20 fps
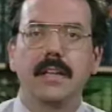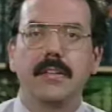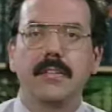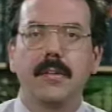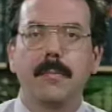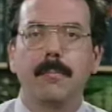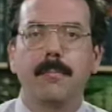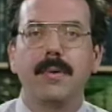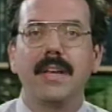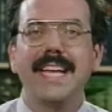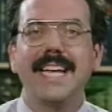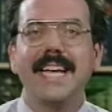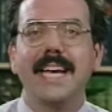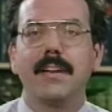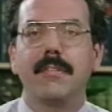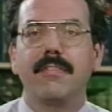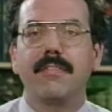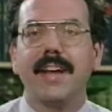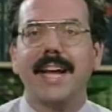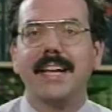Some big
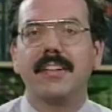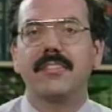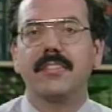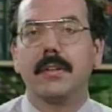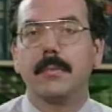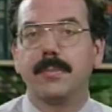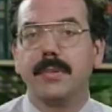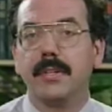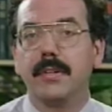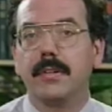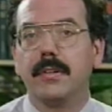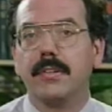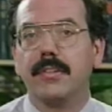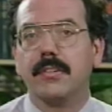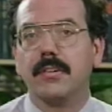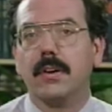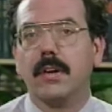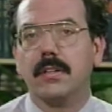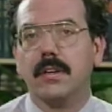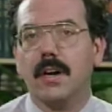and fast
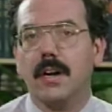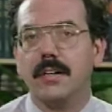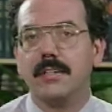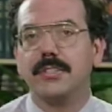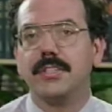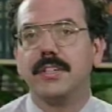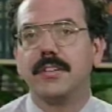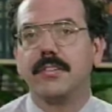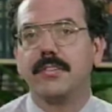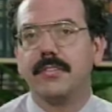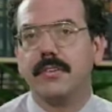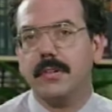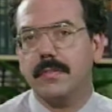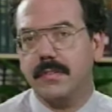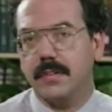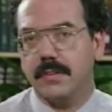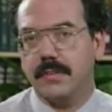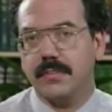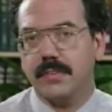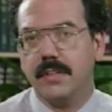computers called Archie
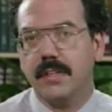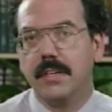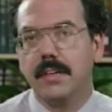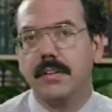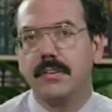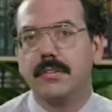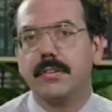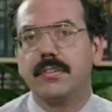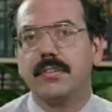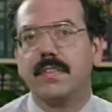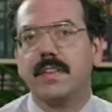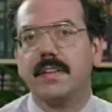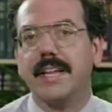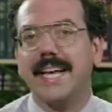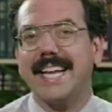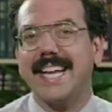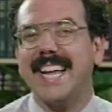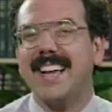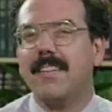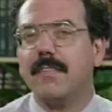servers search the
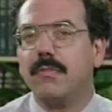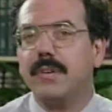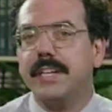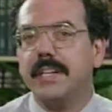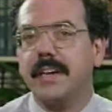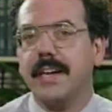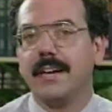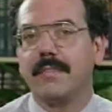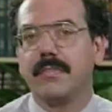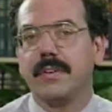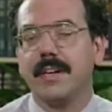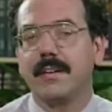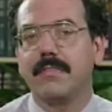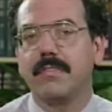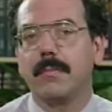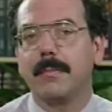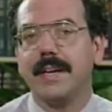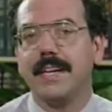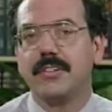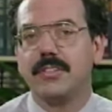net every night for
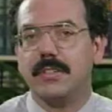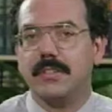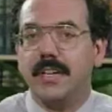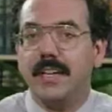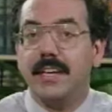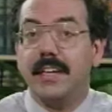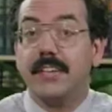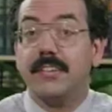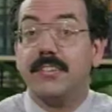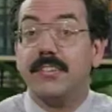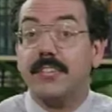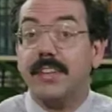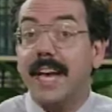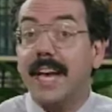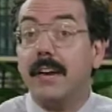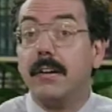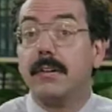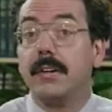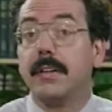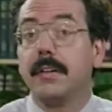information
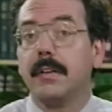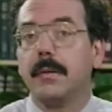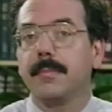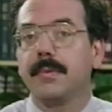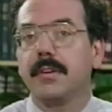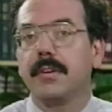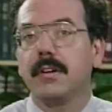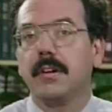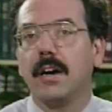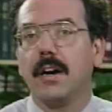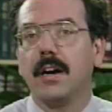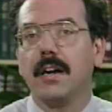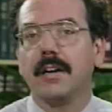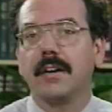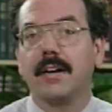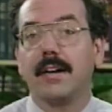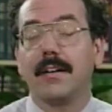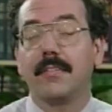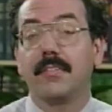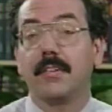scattered in computer
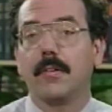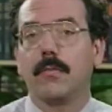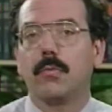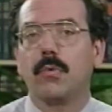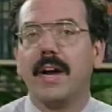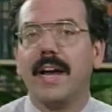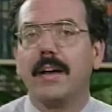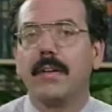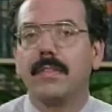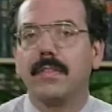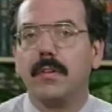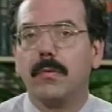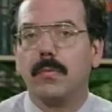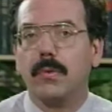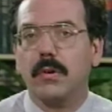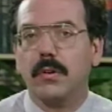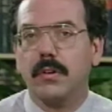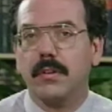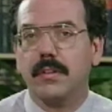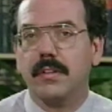archives around the
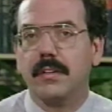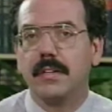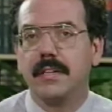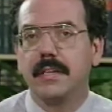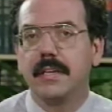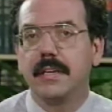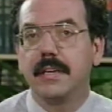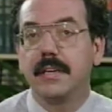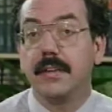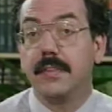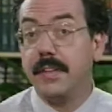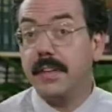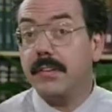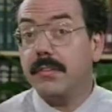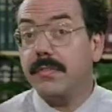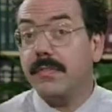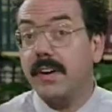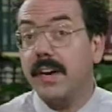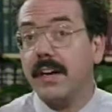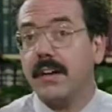world.
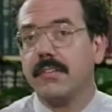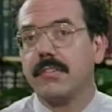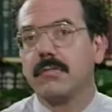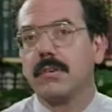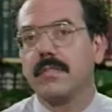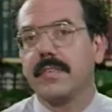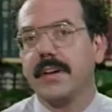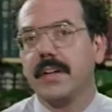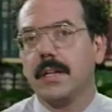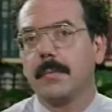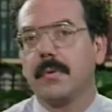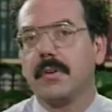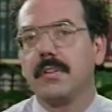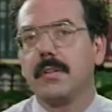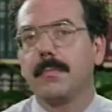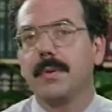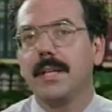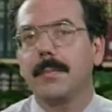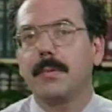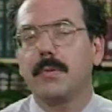These files are available
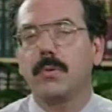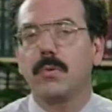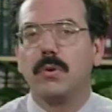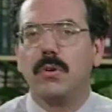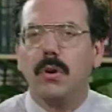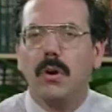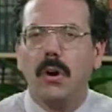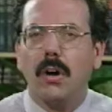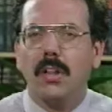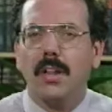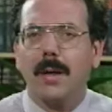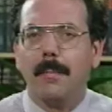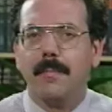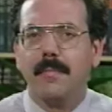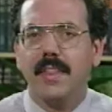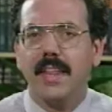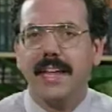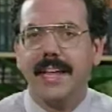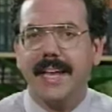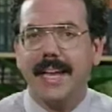to people who call
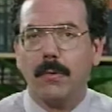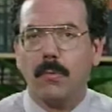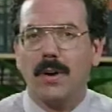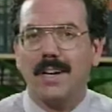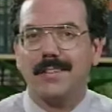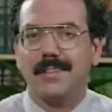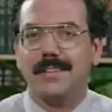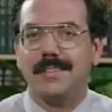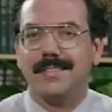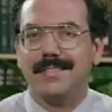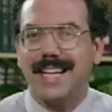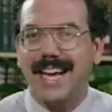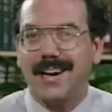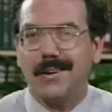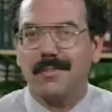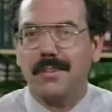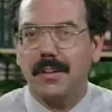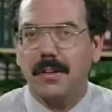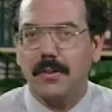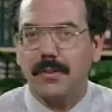up and want to
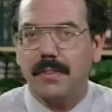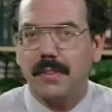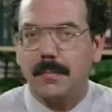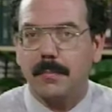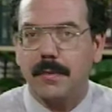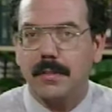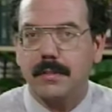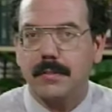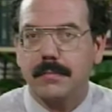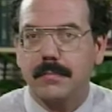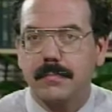download them.